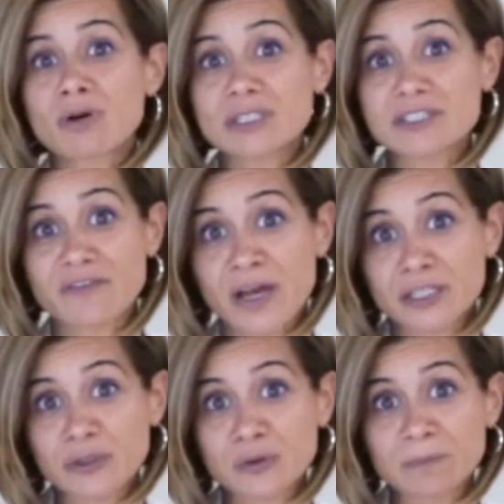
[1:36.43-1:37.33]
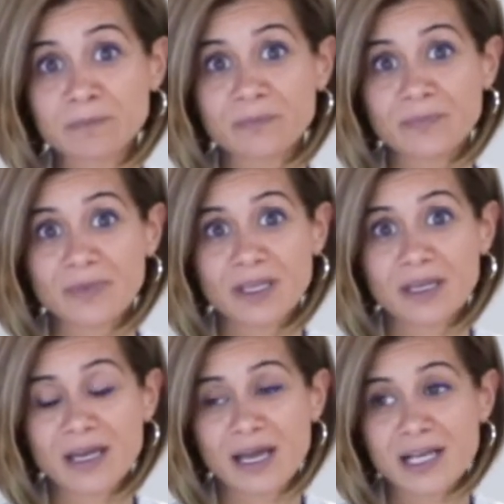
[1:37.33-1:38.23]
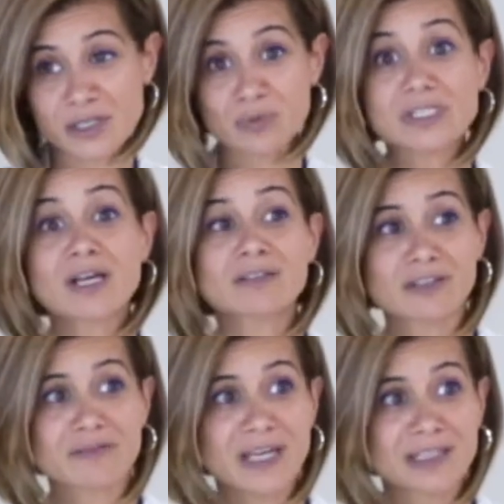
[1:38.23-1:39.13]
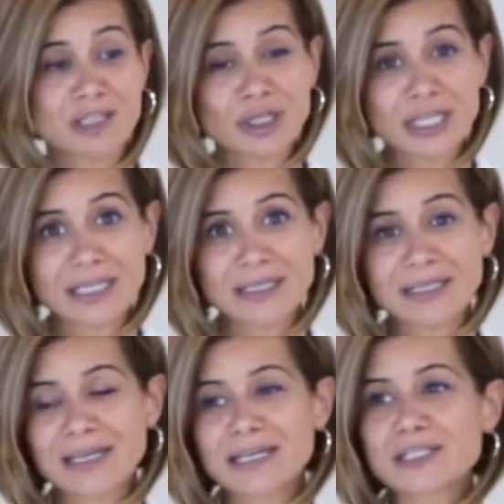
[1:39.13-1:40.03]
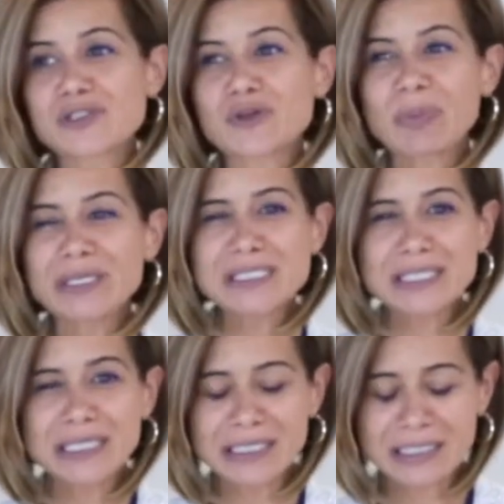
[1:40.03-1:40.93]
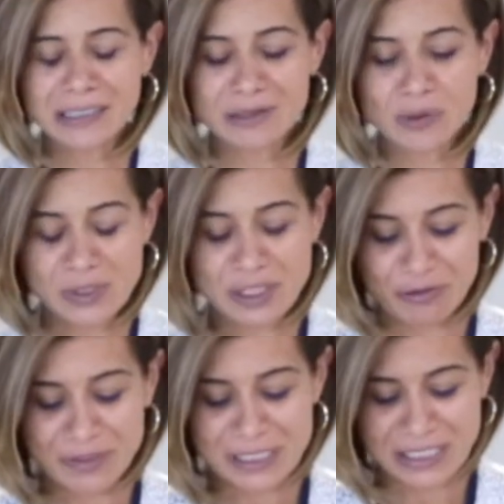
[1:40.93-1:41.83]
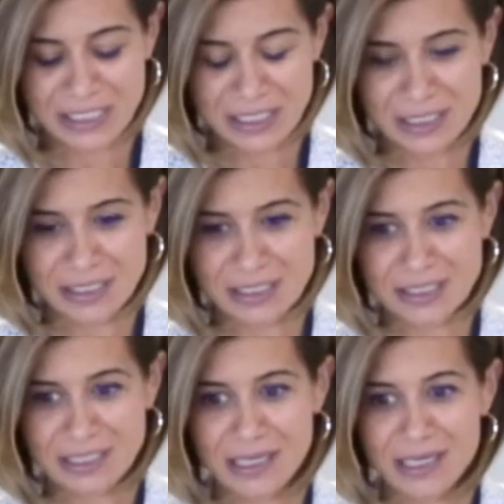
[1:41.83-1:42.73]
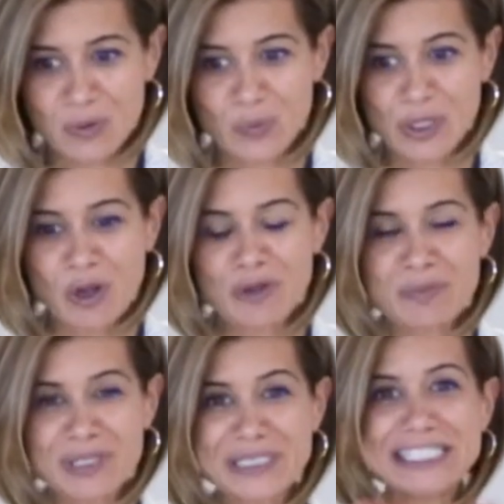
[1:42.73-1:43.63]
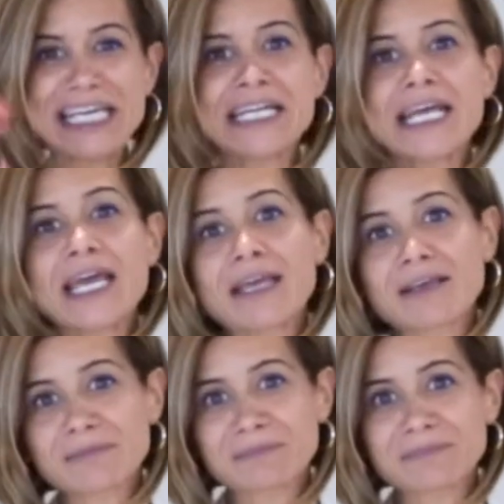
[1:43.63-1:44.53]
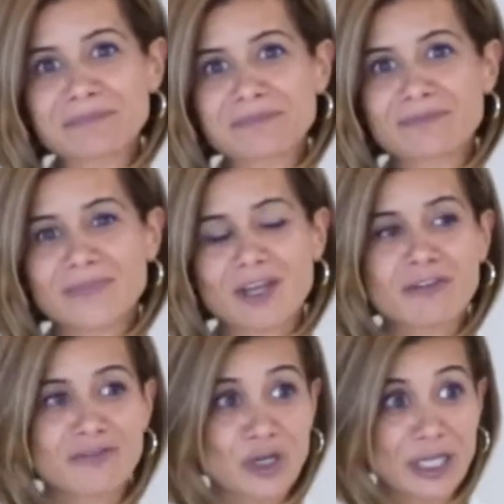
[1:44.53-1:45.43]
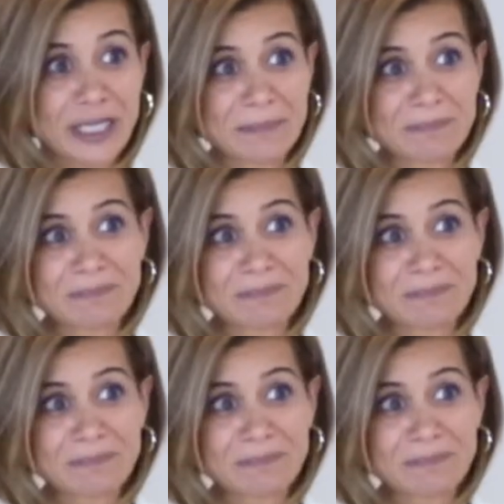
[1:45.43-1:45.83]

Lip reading: or to value as a result of that learning. So basically, those 3 C's, we call them the DNA of learning,